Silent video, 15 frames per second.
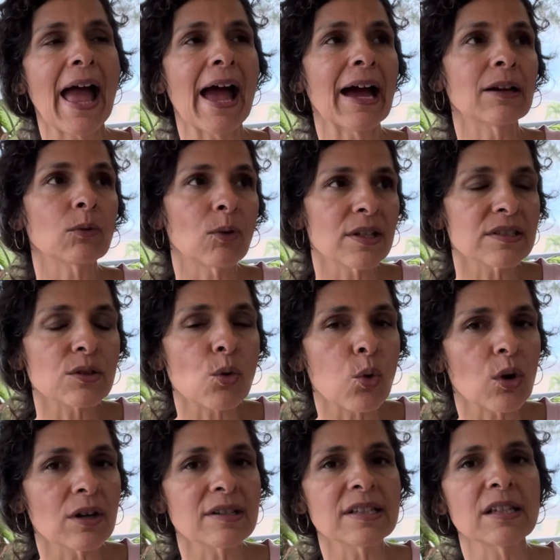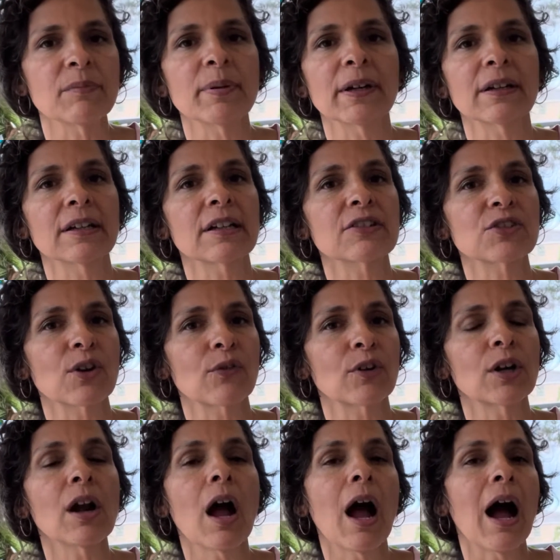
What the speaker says: and once a quarantine period is over,